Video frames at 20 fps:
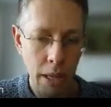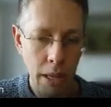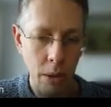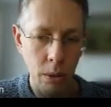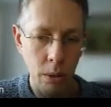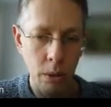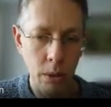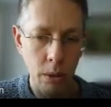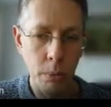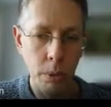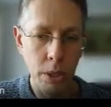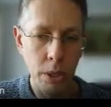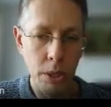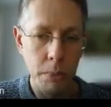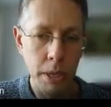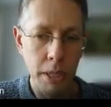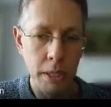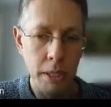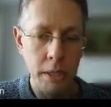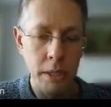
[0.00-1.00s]
which means
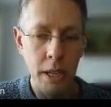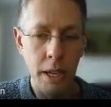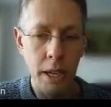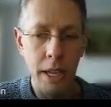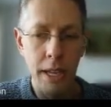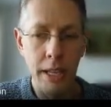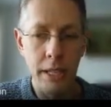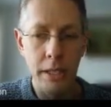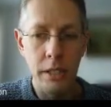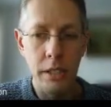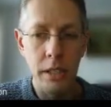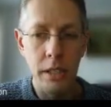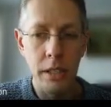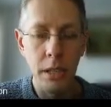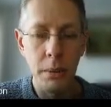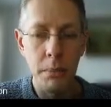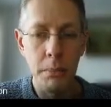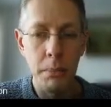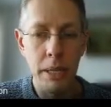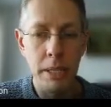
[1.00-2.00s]
that it's going to be
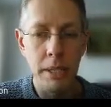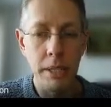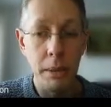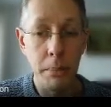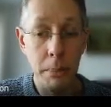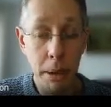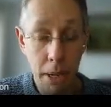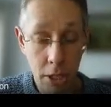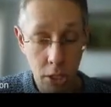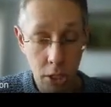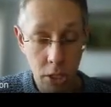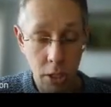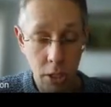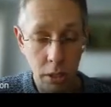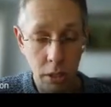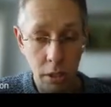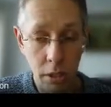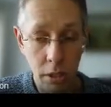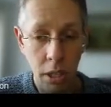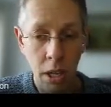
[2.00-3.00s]
symmetrical
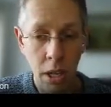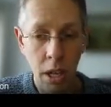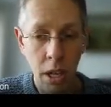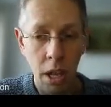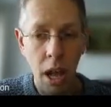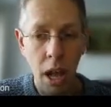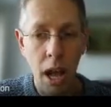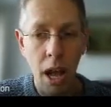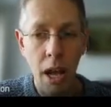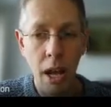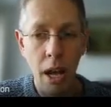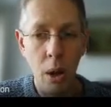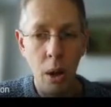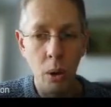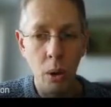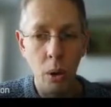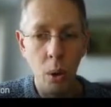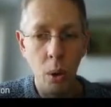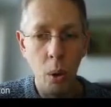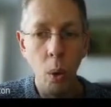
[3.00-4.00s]
at
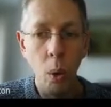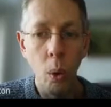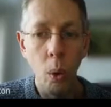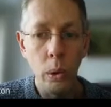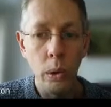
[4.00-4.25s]
all